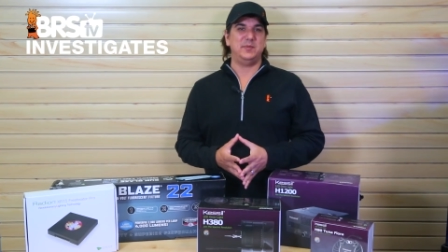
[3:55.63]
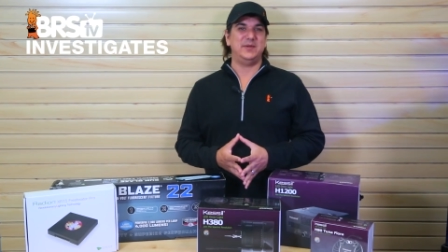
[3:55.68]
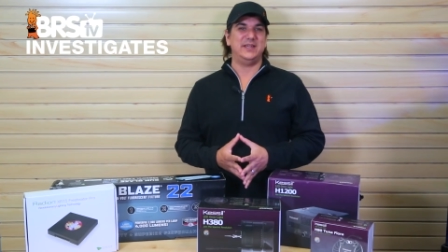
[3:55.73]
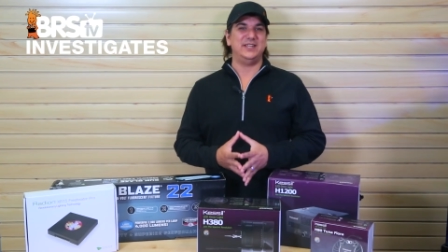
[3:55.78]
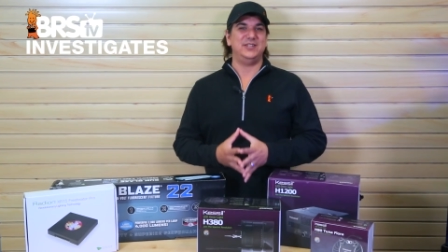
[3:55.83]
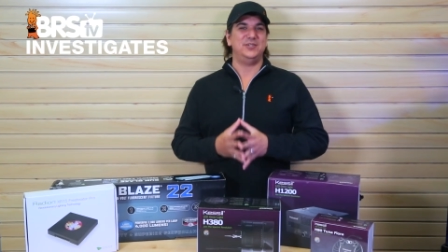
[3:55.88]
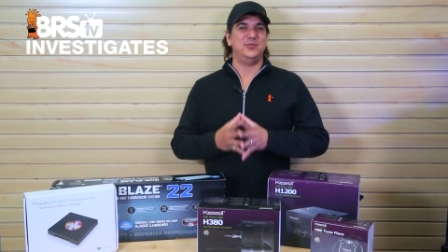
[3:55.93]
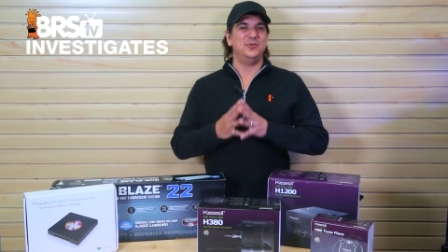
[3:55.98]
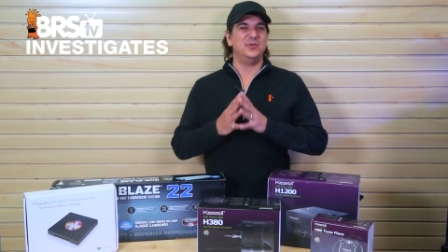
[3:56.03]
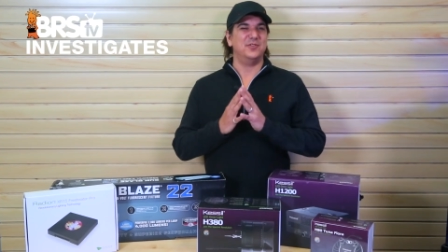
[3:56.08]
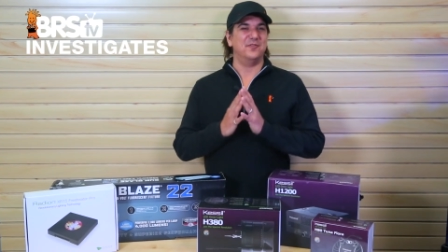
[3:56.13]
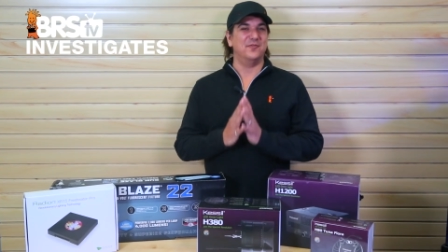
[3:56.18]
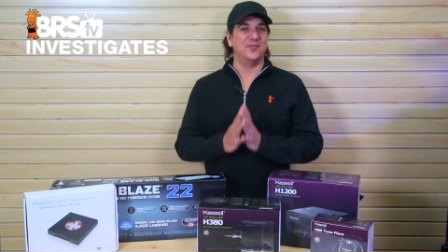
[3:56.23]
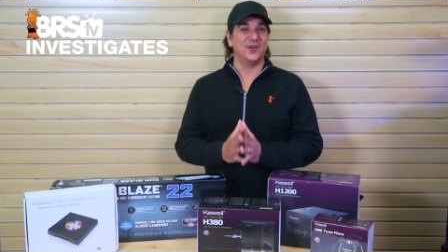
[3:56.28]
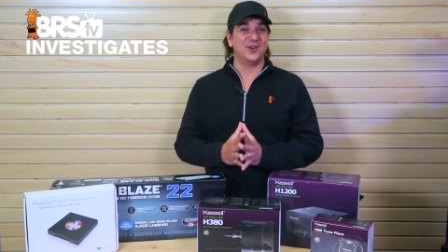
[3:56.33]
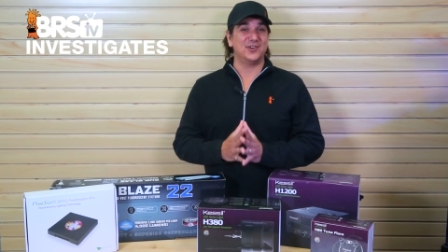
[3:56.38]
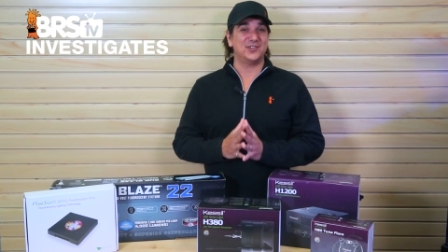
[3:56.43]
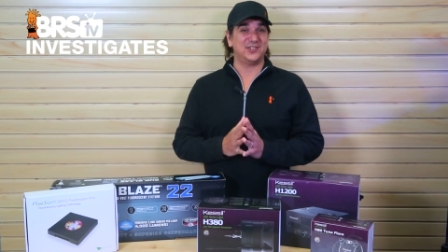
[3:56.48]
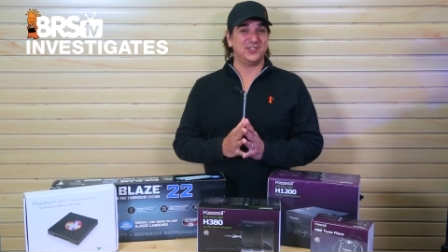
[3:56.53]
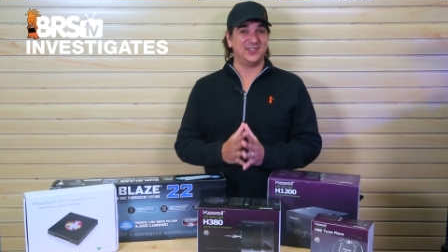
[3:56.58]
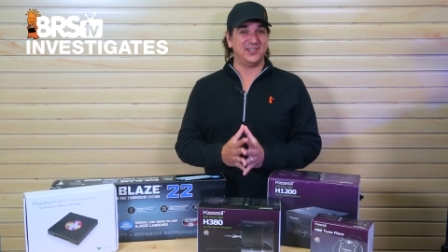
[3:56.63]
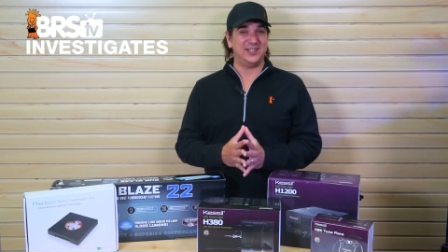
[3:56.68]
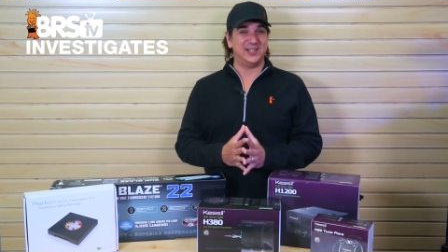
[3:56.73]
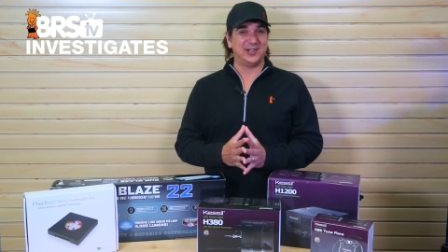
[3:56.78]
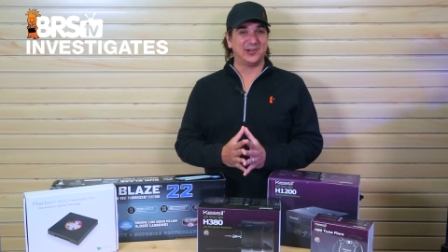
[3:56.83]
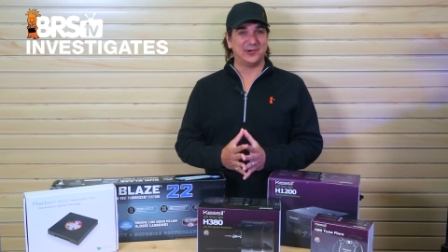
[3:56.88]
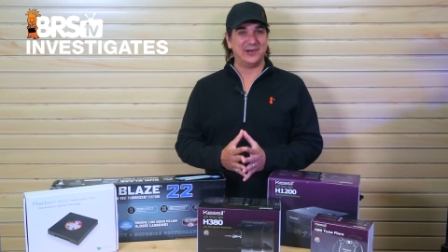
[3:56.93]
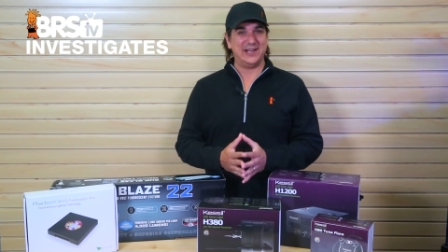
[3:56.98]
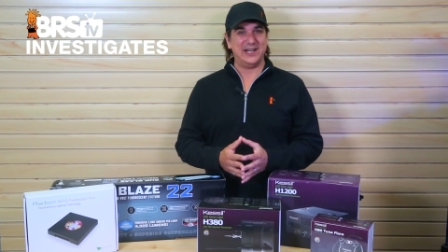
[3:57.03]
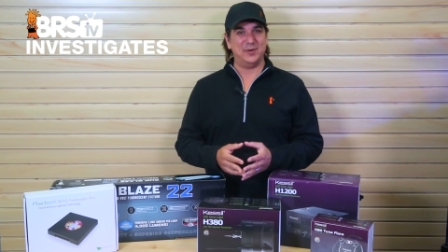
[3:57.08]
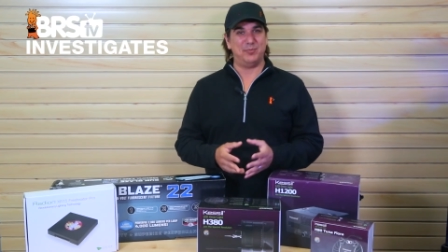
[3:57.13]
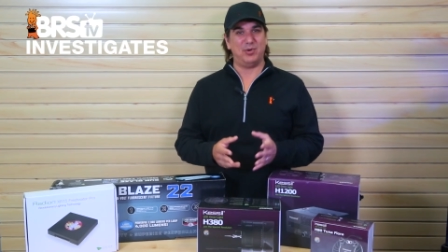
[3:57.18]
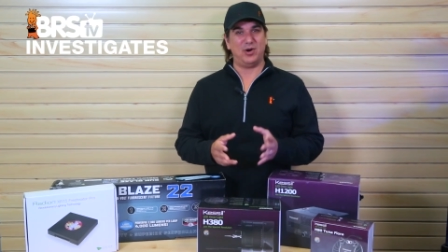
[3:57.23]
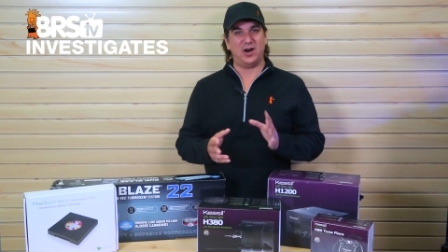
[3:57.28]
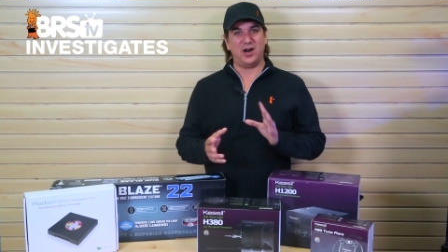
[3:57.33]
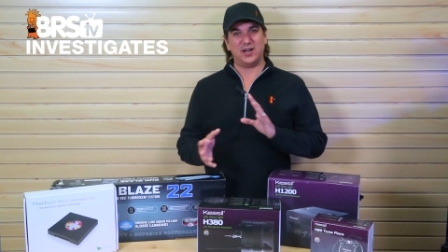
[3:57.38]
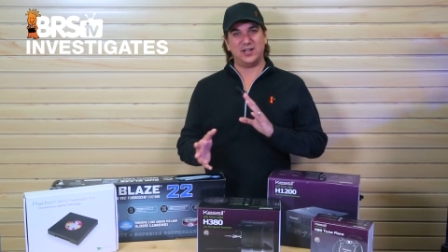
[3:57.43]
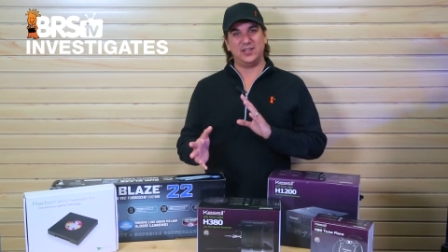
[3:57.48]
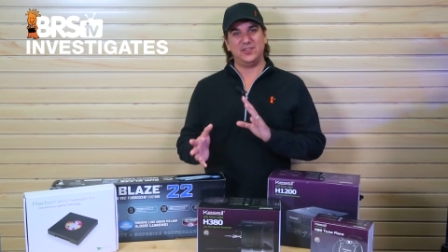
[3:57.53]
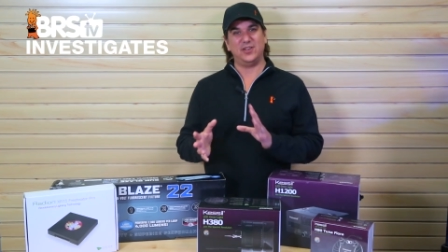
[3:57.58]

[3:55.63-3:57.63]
to be universally agreed upon,